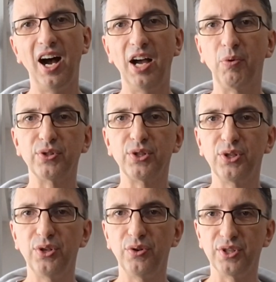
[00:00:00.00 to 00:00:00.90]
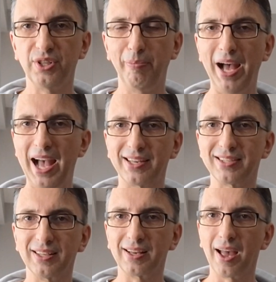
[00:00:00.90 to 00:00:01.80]
I want to use the
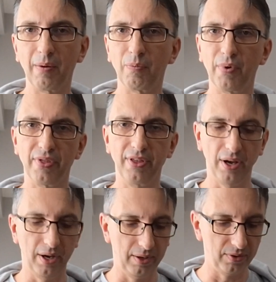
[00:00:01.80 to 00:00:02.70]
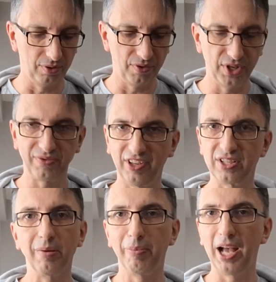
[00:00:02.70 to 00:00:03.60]
bags that come with, this
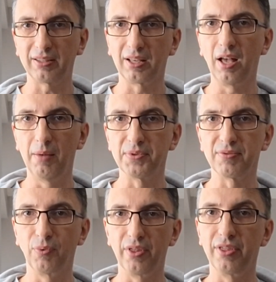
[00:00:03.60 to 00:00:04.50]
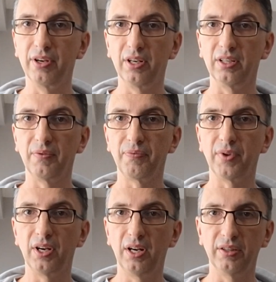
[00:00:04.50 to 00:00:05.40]
fits the bag that comes with the
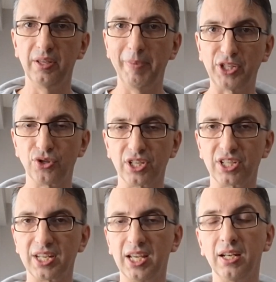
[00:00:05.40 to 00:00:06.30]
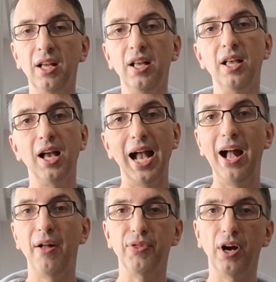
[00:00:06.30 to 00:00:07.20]
Metro 16
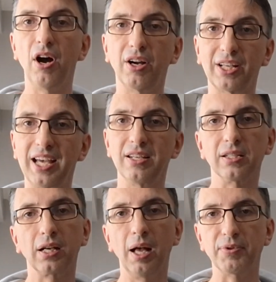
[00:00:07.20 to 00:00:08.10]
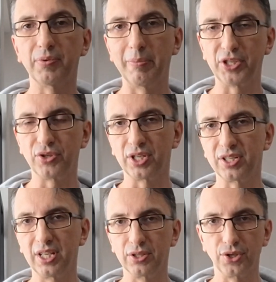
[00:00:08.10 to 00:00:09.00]
and the hard case that comes with the Metro
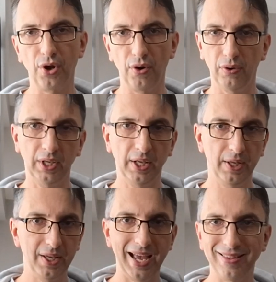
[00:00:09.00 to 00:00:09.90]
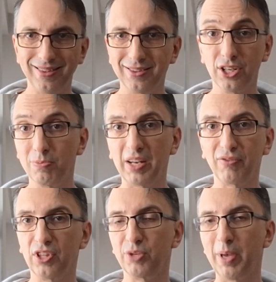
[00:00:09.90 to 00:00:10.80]
16. So anything that is made
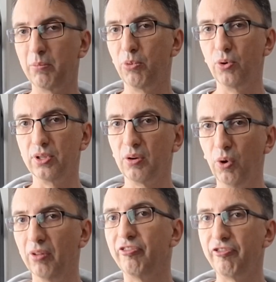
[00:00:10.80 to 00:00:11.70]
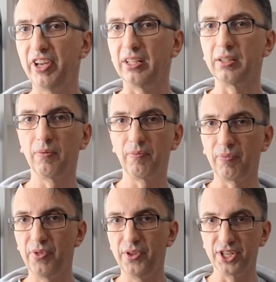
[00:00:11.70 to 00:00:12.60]
for this pedal board will fit
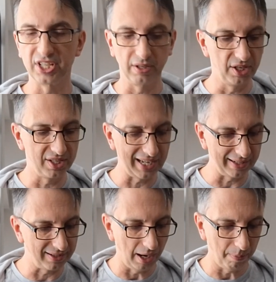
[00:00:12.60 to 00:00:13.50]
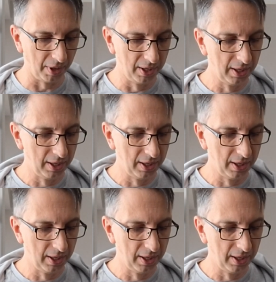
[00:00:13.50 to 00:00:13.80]
this setup.